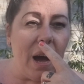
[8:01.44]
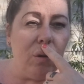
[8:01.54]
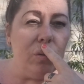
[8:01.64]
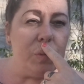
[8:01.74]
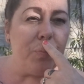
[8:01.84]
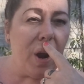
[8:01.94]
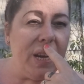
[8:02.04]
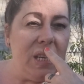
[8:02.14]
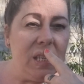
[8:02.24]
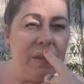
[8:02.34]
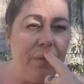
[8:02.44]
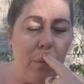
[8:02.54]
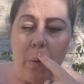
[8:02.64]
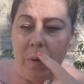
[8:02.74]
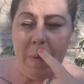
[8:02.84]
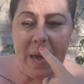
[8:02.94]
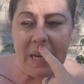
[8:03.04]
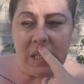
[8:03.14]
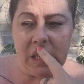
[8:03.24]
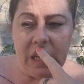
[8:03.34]
a good price for what we
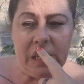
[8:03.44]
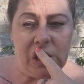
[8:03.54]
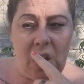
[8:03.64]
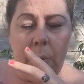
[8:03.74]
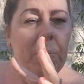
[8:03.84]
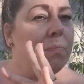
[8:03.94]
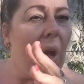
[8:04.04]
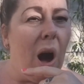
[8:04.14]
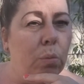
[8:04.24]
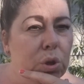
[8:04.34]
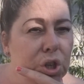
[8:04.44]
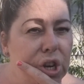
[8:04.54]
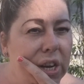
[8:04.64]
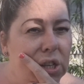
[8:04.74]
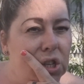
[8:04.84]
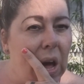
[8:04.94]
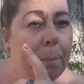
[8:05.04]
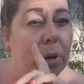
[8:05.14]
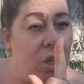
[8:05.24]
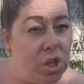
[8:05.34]
paid. So I wouldn't change
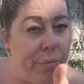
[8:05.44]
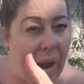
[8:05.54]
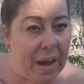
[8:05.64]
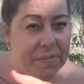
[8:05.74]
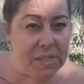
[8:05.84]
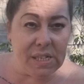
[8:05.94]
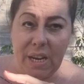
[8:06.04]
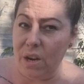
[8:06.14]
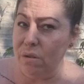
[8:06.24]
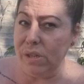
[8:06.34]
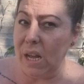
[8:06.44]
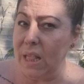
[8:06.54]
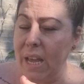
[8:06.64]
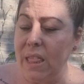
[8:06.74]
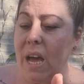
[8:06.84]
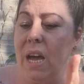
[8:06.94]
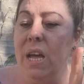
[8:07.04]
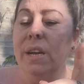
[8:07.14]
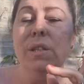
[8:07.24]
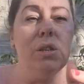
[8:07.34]
that, but you don't have to stay in a hotel like that
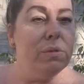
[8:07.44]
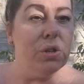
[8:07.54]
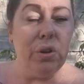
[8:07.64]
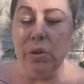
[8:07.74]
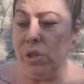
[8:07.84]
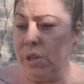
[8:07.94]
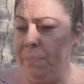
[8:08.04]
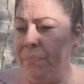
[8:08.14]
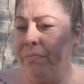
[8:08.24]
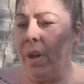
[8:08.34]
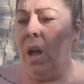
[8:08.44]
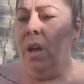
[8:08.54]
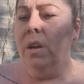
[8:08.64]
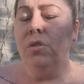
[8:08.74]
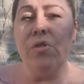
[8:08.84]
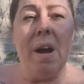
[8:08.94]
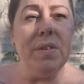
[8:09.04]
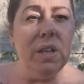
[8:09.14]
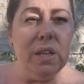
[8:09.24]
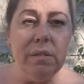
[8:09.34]
to enjoy London.
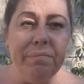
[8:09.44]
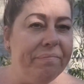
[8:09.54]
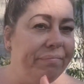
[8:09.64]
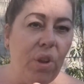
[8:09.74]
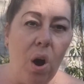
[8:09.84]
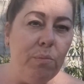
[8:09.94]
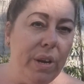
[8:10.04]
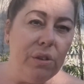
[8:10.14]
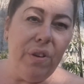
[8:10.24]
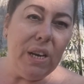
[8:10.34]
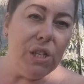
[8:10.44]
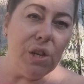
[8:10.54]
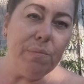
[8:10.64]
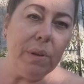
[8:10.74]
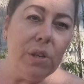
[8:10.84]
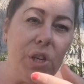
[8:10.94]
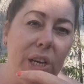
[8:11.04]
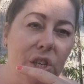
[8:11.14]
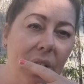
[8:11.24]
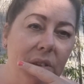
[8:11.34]
Travel, not we can really do about the
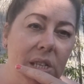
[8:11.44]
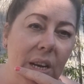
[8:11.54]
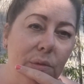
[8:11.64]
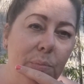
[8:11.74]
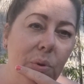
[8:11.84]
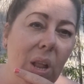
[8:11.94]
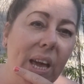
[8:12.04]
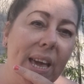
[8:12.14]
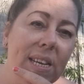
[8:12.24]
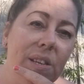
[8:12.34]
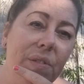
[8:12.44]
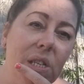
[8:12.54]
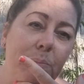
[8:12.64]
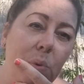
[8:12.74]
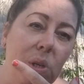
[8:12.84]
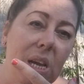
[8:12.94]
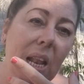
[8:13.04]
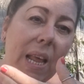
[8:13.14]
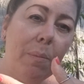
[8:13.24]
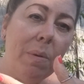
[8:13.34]
train travel to Liverpool. I guess if you'd have booked
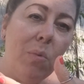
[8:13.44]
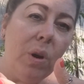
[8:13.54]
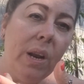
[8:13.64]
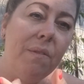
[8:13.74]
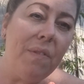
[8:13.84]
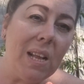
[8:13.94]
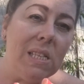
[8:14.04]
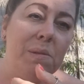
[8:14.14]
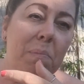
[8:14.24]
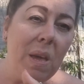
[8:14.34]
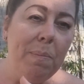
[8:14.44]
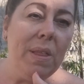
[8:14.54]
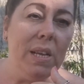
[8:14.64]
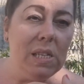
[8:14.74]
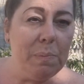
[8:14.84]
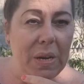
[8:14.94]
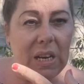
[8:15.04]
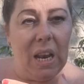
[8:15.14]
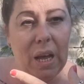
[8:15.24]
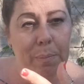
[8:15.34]
it a little bit more in advance, maybe there'd have
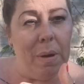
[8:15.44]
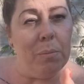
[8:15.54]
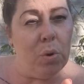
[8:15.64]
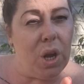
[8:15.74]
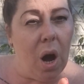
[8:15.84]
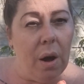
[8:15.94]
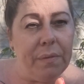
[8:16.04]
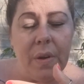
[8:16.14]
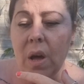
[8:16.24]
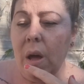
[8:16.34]
been a little bit of money off,